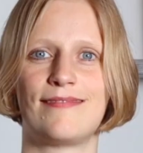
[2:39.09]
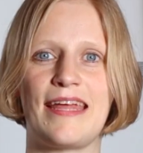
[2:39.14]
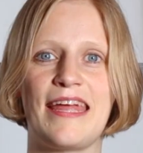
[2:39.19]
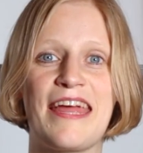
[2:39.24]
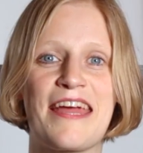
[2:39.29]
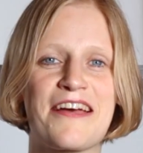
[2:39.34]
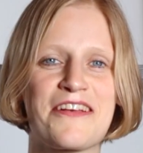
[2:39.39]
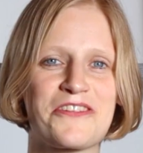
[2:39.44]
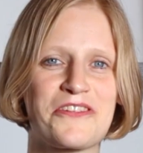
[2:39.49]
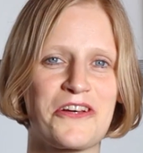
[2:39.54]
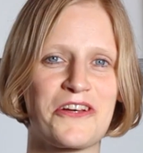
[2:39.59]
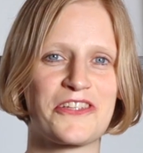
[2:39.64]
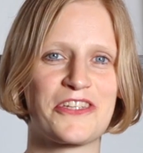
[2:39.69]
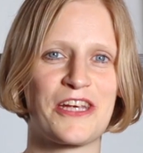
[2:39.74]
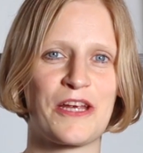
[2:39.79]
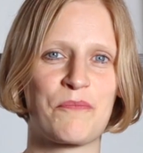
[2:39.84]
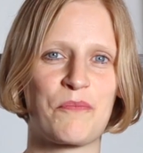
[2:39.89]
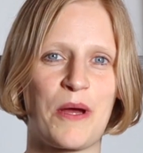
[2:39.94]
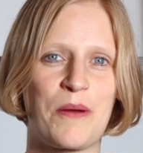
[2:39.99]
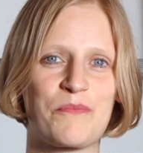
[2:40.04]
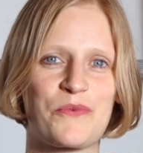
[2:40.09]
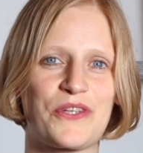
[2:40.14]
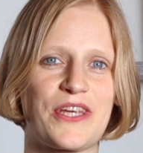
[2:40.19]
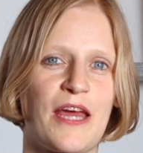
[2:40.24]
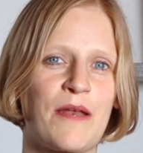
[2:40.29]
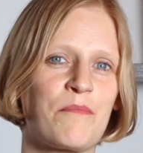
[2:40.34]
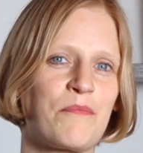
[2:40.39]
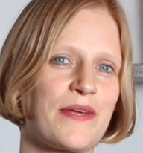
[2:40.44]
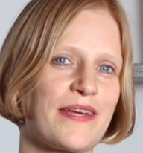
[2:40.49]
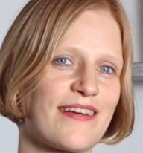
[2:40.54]
Air source heat pumps
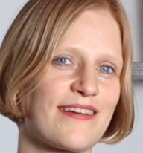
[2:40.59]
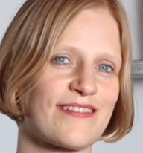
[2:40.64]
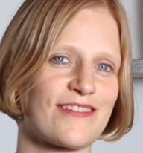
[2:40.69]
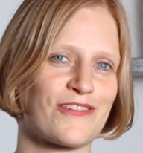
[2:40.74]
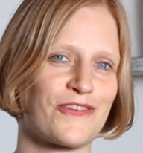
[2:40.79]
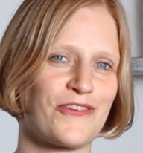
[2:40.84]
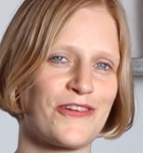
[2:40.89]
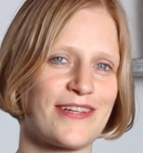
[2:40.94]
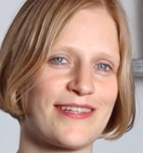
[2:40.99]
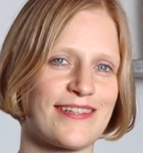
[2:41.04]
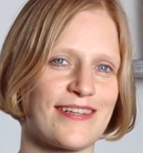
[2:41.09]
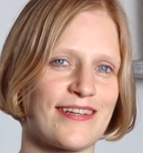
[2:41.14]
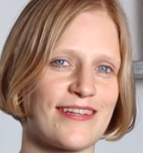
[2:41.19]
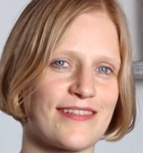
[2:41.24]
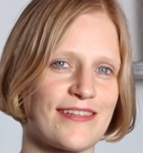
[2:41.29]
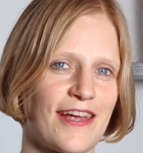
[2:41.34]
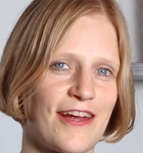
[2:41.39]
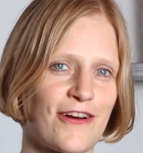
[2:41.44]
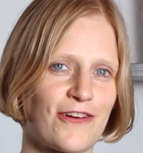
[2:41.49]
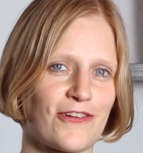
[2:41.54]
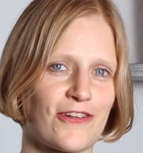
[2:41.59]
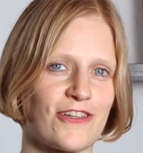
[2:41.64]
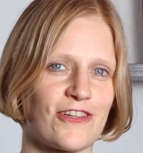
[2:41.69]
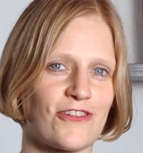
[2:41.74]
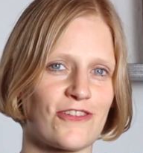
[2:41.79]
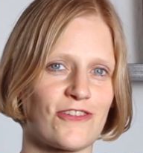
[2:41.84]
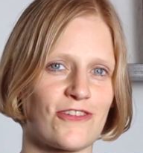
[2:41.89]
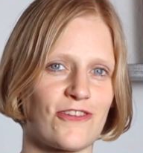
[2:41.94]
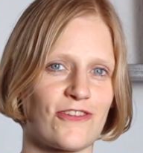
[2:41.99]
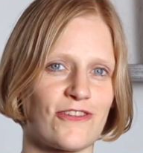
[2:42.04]
can be as noisy as air
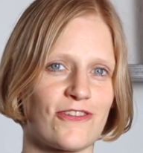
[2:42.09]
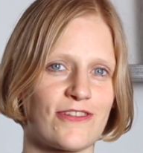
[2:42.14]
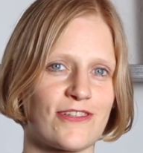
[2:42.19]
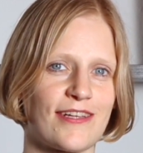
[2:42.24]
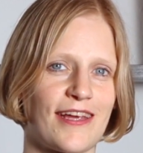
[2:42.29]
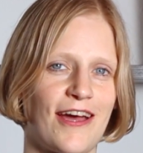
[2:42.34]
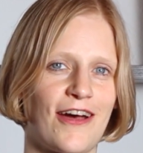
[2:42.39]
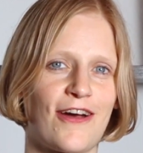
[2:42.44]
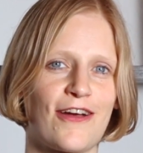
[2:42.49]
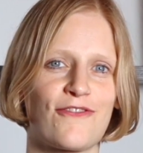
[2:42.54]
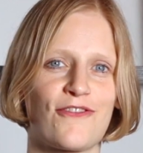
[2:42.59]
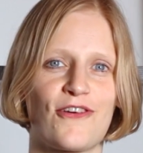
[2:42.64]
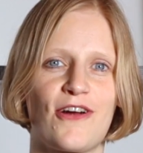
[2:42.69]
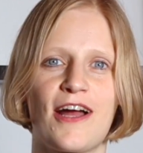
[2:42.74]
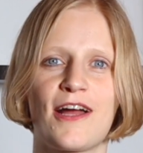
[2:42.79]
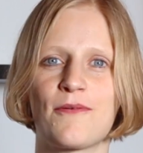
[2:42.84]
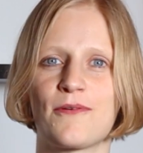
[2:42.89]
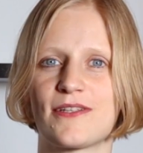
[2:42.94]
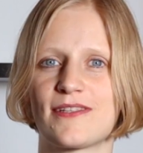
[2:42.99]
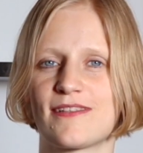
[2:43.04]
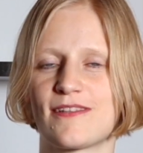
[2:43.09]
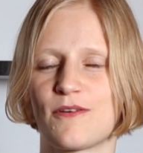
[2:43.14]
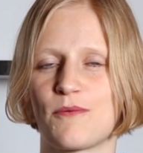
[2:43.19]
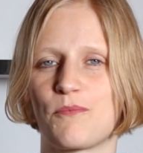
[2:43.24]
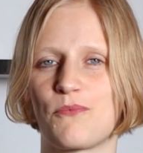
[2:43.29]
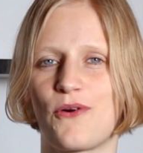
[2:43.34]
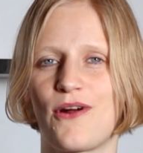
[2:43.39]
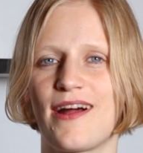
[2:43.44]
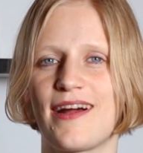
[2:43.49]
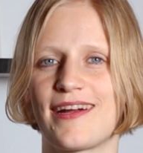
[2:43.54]
conditioners. However, I was
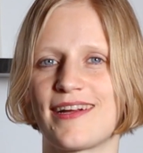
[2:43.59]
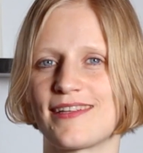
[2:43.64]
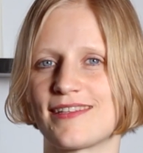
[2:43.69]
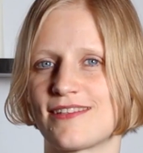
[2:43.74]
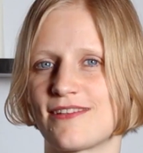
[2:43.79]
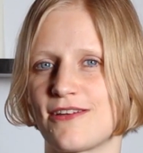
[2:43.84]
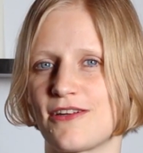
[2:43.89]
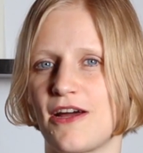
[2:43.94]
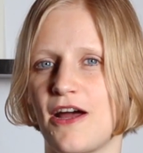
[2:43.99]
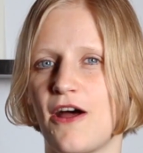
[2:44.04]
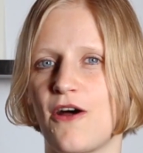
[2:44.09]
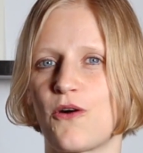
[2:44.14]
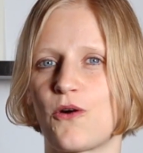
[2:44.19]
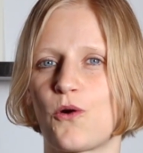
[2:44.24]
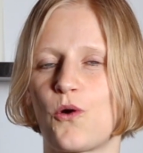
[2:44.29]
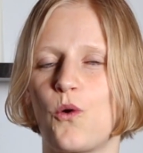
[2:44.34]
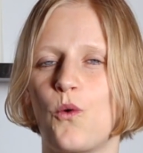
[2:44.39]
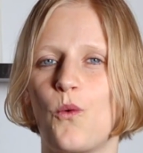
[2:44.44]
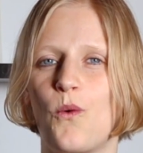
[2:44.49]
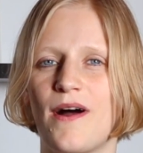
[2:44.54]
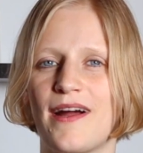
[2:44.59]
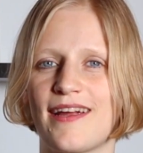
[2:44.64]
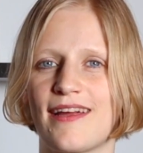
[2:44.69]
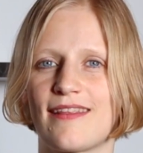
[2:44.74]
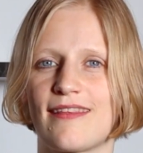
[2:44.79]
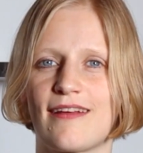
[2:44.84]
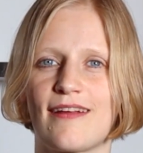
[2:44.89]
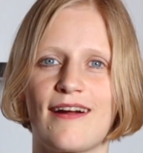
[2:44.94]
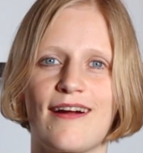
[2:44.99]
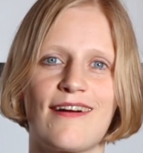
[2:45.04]
surprised on how
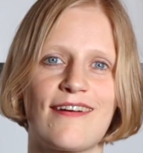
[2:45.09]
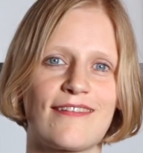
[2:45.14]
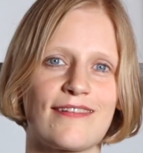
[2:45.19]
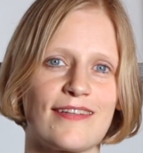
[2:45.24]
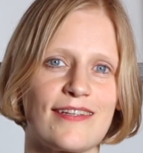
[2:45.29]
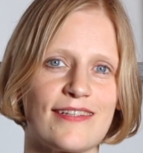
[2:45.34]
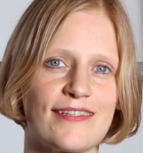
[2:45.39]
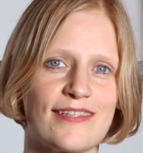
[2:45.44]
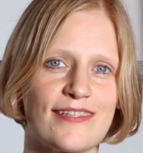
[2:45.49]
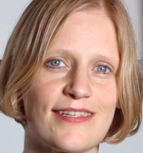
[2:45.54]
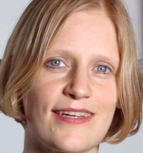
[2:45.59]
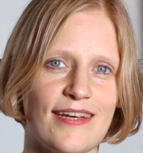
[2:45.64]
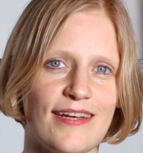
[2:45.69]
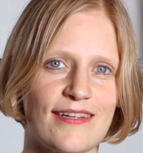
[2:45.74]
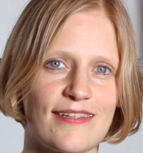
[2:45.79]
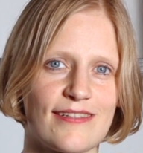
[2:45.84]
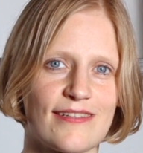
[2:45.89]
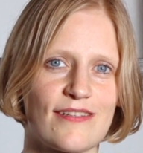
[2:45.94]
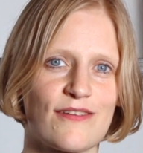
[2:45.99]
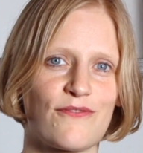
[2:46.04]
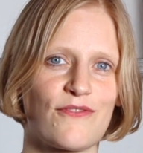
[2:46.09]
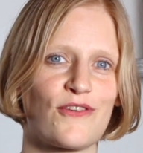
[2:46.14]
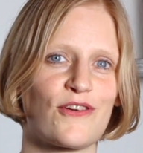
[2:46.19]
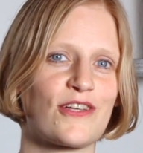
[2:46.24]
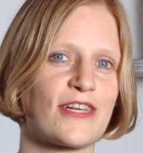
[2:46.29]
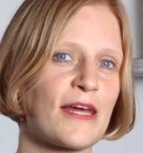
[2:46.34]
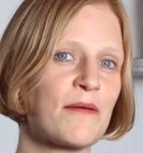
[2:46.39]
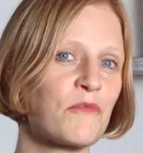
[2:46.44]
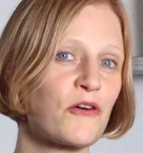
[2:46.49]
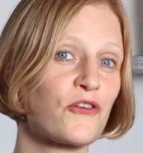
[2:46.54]
quiet they are these days. For
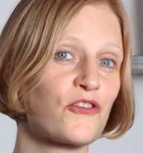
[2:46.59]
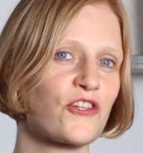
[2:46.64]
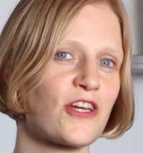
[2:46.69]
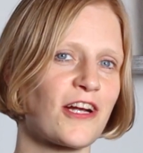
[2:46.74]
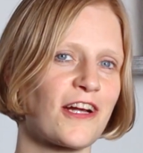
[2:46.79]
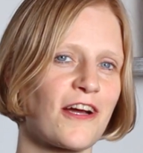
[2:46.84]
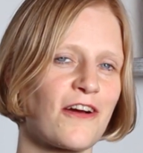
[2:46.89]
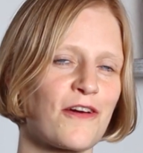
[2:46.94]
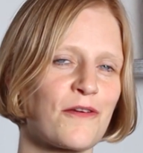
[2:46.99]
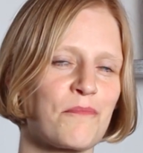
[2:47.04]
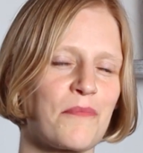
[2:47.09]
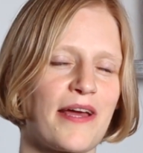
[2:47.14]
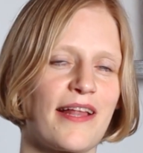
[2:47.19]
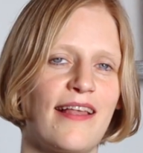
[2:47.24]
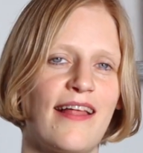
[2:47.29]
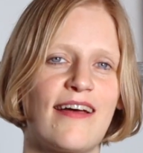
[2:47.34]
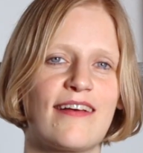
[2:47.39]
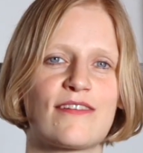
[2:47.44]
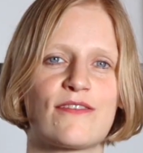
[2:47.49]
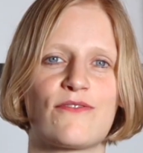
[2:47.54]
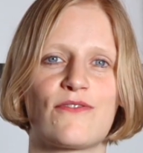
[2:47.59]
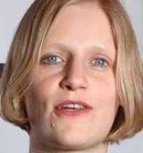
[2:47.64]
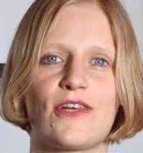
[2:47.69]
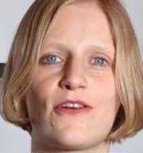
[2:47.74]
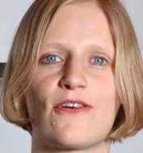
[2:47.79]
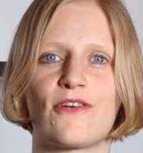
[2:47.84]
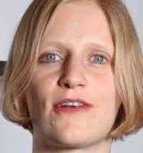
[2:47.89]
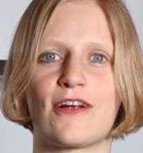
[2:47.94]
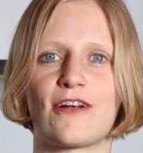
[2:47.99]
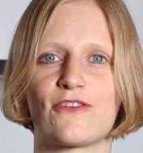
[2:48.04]
a demo, check out my last
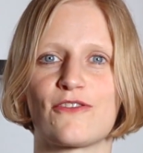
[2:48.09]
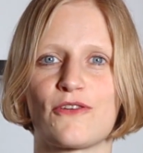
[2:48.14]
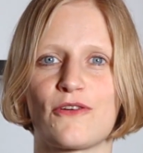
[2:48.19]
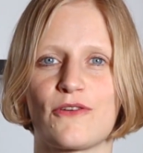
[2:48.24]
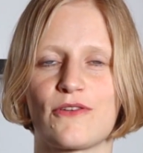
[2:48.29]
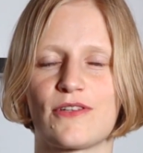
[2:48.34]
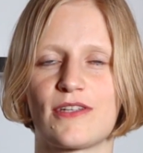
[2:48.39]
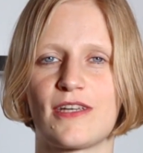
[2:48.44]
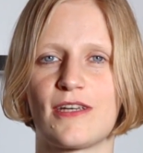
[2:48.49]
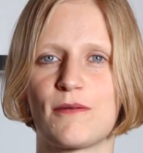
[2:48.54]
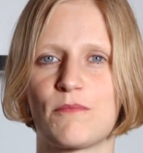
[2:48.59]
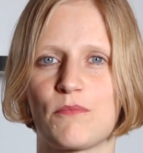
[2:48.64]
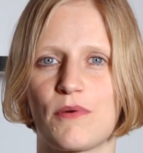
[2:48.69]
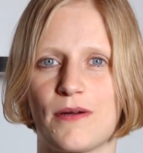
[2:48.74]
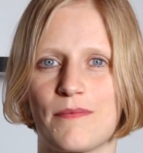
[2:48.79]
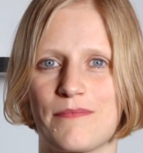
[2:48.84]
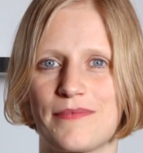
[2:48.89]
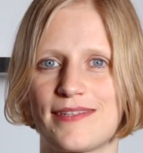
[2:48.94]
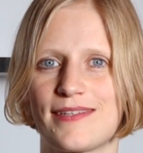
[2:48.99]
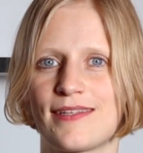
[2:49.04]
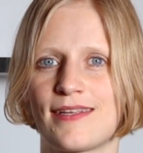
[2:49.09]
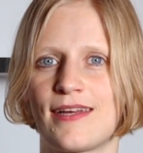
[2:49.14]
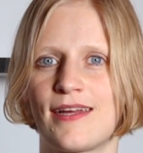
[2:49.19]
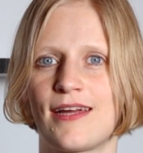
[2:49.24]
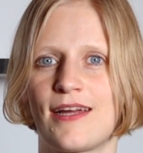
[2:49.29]
video on air source heat pumps.